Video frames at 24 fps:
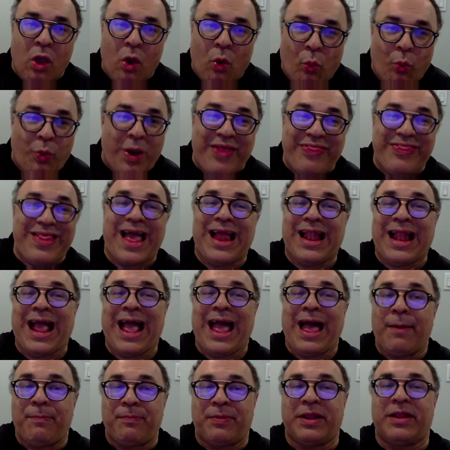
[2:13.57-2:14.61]
When that
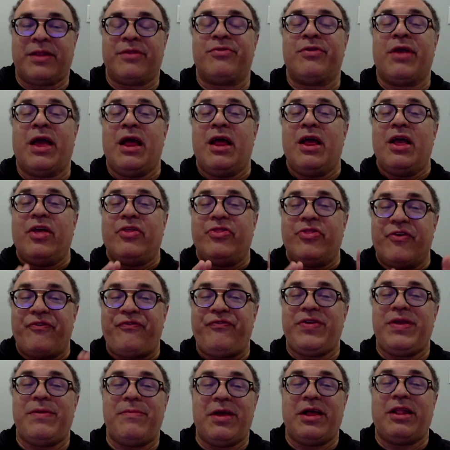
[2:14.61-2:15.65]
happens, the
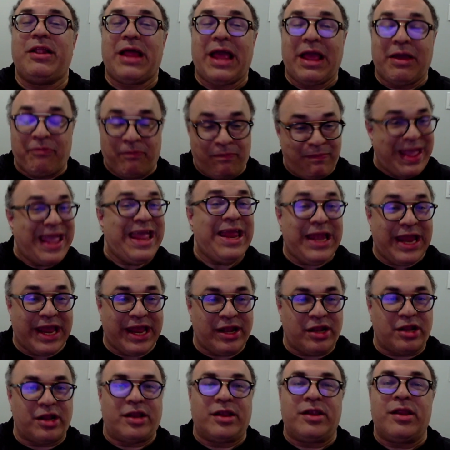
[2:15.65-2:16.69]
female main
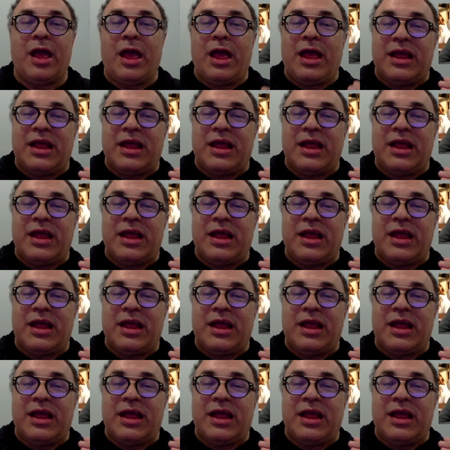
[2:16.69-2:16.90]
agent